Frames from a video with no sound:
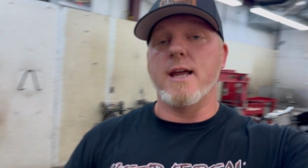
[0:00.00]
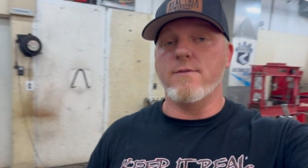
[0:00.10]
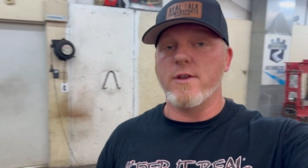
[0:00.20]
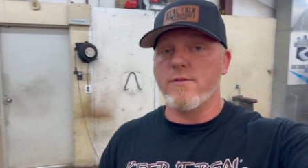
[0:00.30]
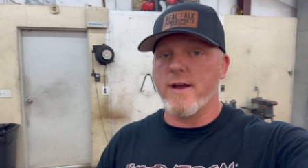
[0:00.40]

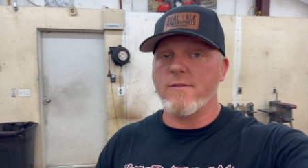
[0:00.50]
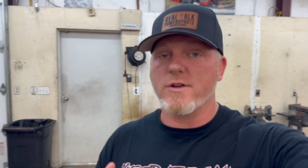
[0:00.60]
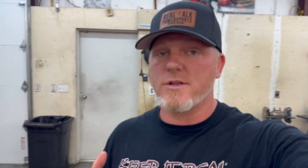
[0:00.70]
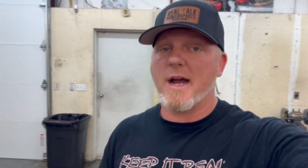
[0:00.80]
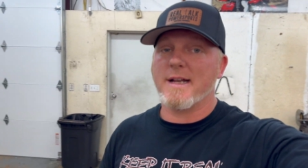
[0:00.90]
if you've ever
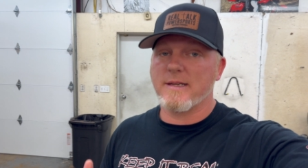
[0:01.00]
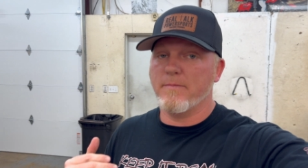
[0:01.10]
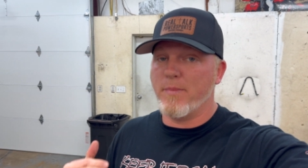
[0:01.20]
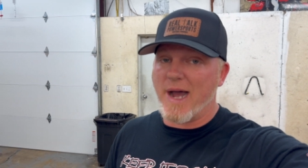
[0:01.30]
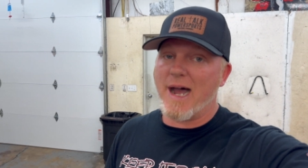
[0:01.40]
tried to
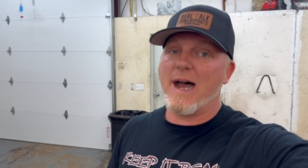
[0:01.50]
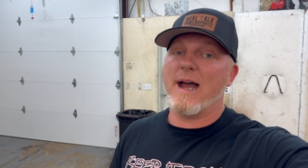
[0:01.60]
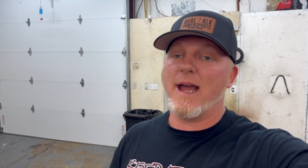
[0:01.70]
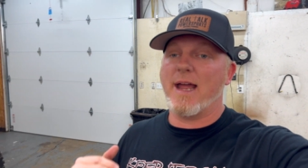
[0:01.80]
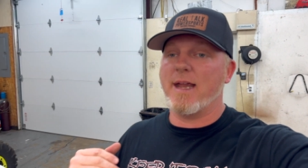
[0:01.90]

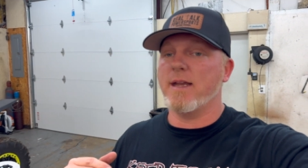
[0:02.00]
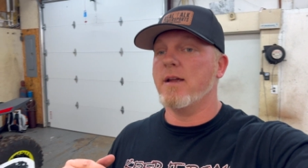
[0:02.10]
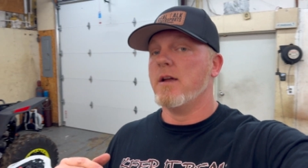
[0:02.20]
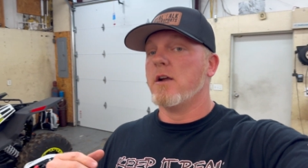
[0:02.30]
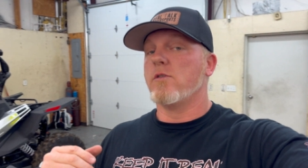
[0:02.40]
buy a
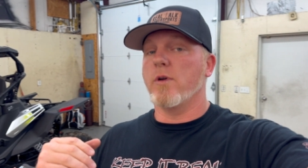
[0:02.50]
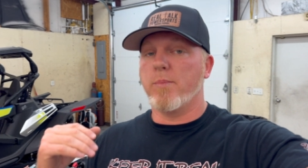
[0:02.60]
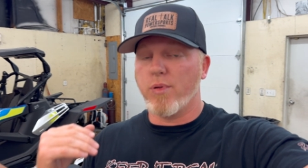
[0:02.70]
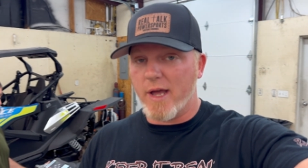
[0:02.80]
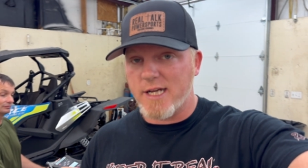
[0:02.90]

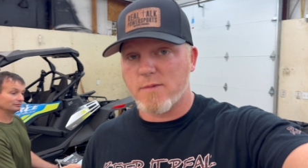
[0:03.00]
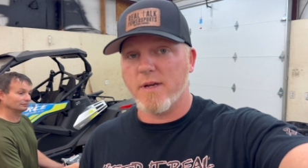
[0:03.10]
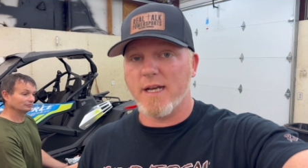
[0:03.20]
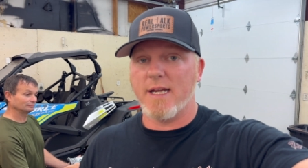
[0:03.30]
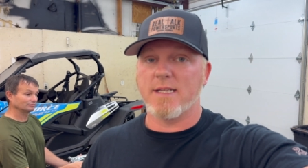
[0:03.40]

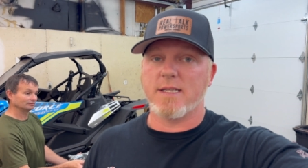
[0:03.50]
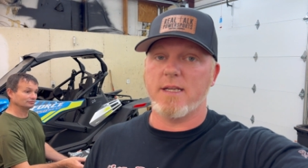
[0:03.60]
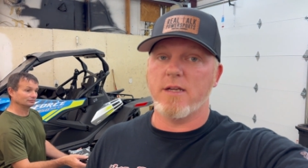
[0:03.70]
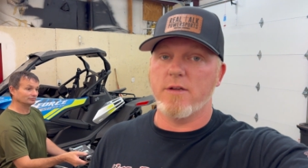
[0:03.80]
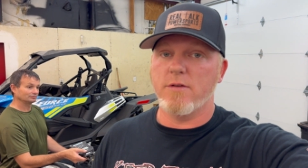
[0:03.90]
replacement
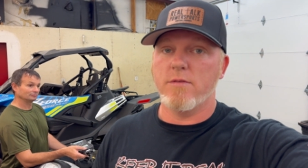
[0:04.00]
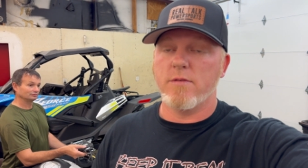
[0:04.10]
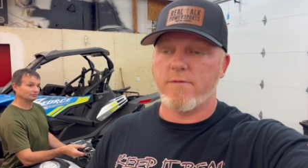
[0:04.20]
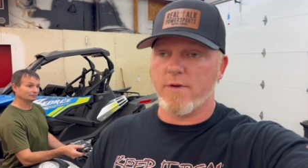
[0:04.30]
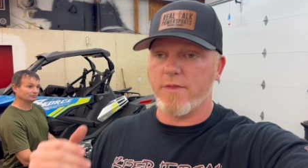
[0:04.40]
ECU
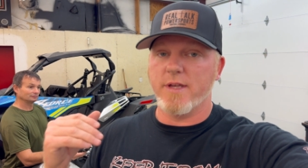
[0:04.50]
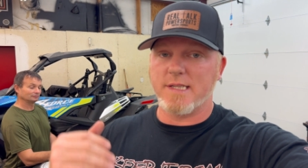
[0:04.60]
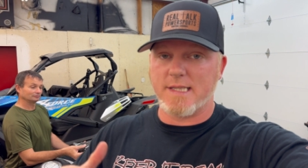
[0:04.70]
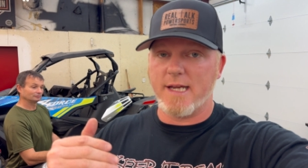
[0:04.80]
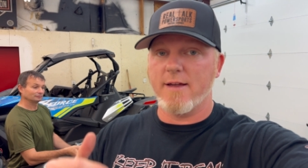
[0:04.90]
for the
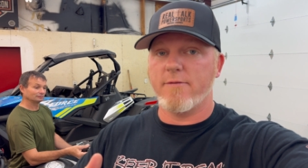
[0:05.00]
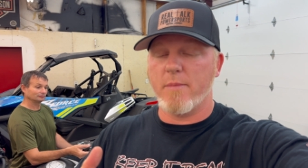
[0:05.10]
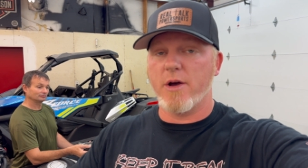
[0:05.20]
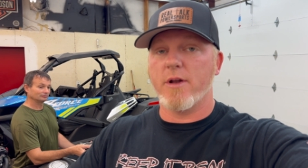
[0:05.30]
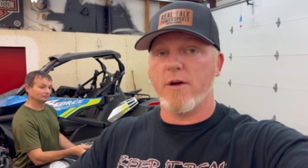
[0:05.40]
CF
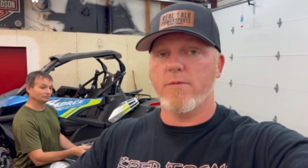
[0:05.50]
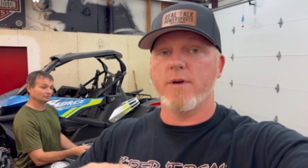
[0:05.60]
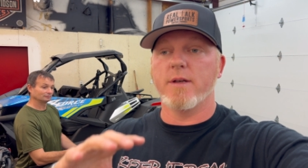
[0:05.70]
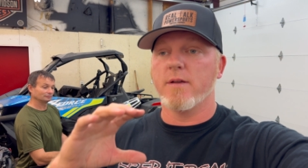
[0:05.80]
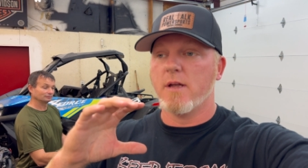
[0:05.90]
Moto
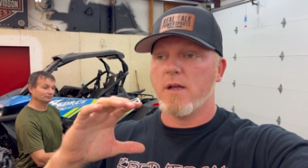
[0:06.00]
one